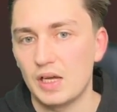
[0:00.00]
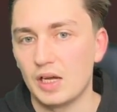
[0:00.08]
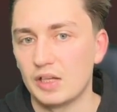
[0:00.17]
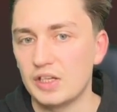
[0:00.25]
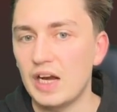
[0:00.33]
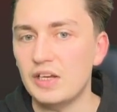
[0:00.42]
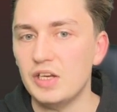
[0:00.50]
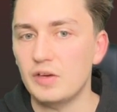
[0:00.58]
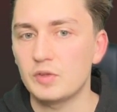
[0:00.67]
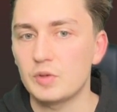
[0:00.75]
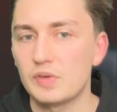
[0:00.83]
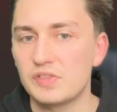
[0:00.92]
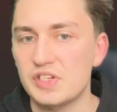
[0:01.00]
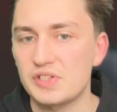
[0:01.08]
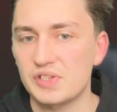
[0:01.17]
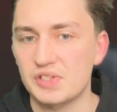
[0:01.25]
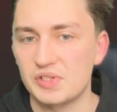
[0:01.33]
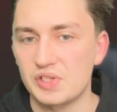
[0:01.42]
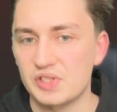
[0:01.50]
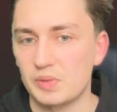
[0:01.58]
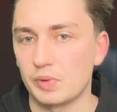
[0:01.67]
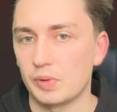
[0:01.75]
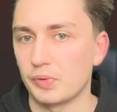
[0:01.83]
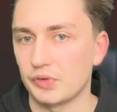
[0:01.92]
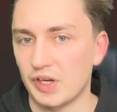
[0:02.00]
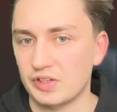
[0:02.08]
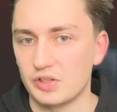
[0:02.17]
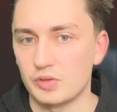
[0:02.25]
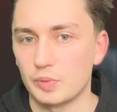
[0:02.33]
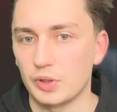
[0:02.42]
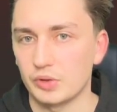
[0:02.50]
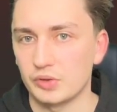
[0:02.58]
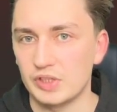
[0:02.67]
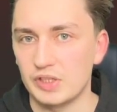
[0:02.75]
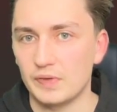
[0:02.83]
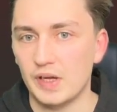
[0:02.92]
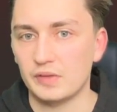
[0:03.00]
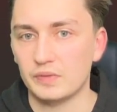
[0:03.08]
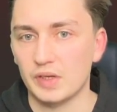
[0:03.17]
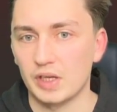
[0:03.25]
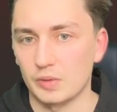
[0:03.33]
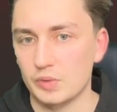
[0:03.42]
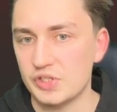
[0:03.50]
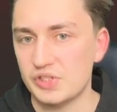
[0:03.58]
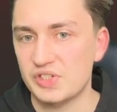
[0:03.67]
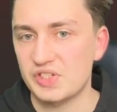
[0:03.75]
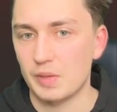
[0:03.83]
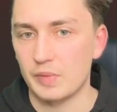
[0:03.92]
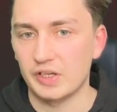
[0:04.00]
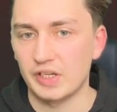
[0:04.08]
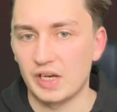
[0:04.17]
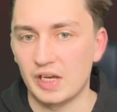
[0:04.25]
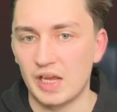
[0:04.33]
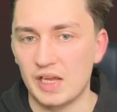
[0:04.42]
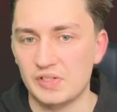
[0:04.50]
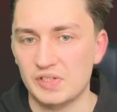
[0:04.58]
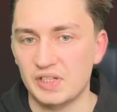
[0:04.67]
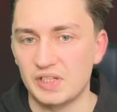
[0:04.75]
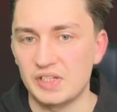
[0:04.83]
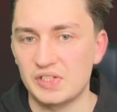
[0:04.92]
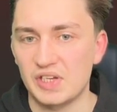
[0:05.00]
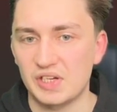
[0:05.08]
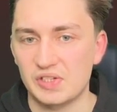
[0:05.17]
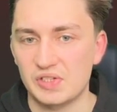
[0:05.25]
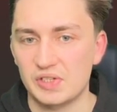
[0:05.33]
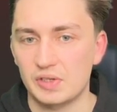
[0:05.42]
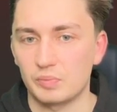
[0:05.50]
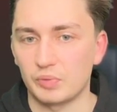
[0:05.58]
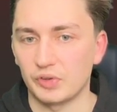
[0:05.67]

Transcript: The idea of the move c6 is just simply protecting the pawn on d5, which is the same idea as e6,